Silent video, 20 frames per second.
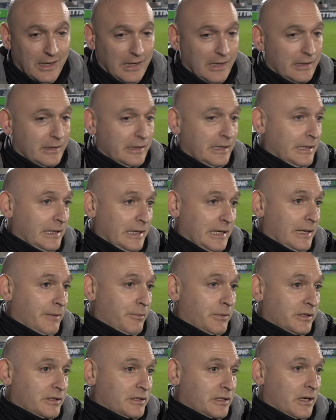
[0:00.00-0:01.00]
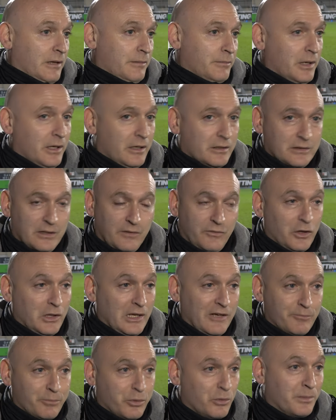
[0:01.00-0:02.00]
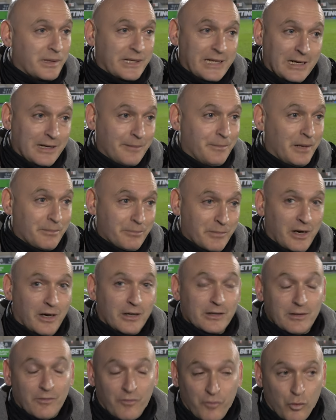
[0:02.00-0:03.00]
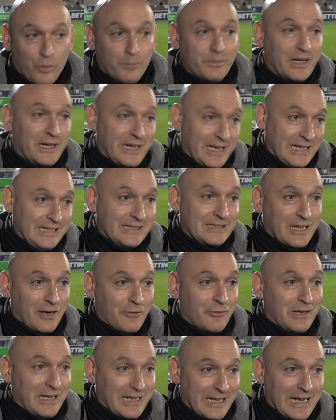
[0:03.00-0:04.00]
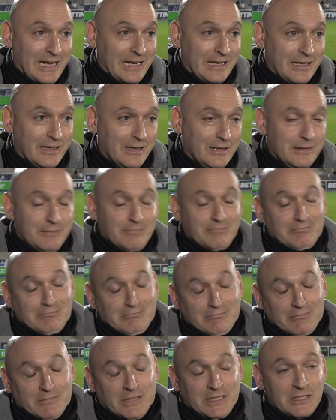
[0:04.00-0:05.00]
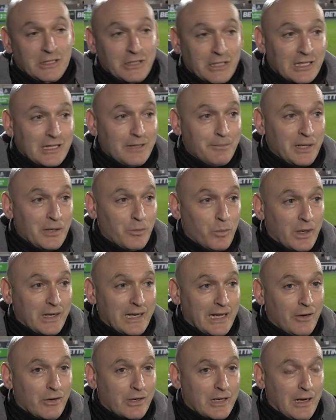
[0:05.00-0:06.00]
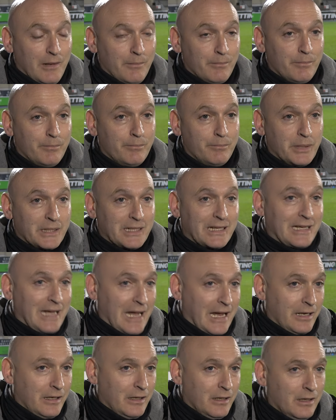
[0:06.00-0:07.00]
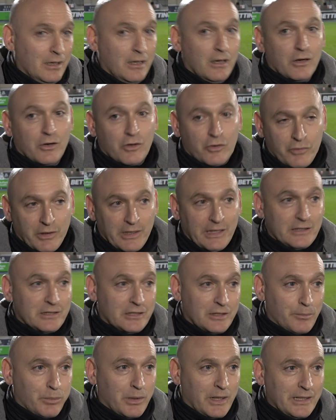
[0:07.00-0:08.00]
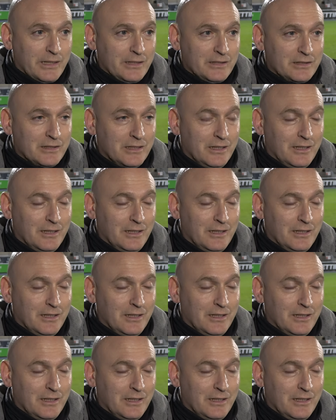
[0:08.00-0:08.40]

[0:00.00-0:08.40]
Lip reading: And he was unmarked. If you leave Paul McCallum unmarked, the form that he's currently in, there's only going to be one outcome. But again, credit to the players.